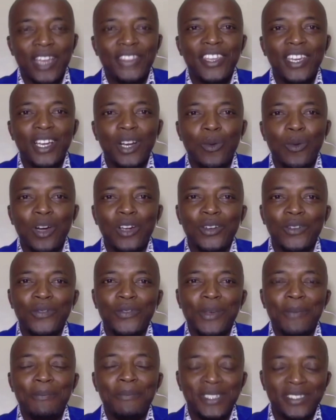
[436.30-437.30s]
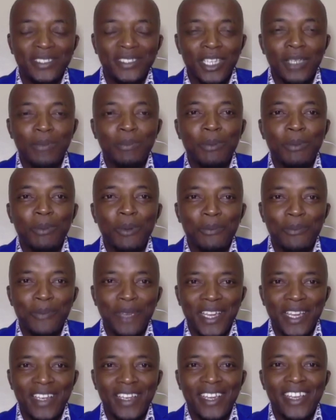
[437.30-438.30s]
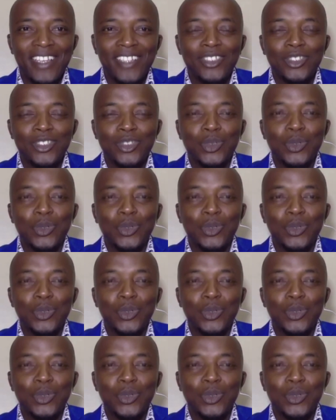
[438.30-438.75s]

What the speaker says: I think one of the mistakes people make is